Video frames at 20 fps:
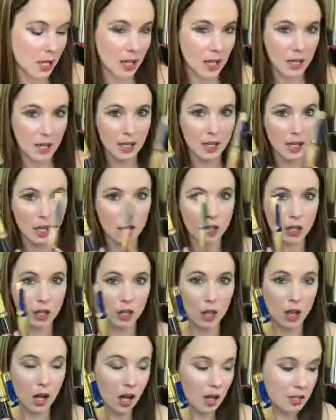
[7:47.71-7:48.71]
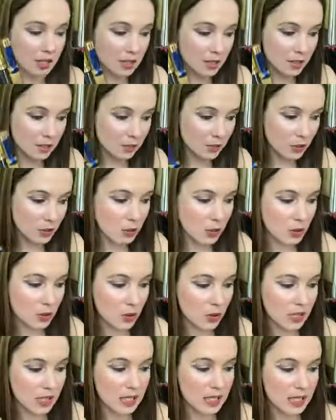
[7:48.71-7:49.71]
a gloss of your
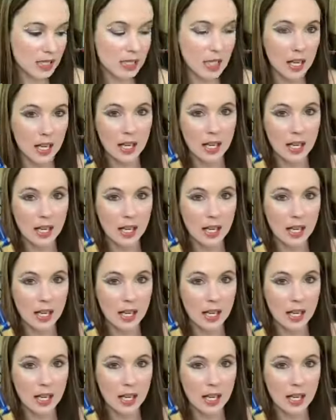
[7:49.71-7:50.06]
choice,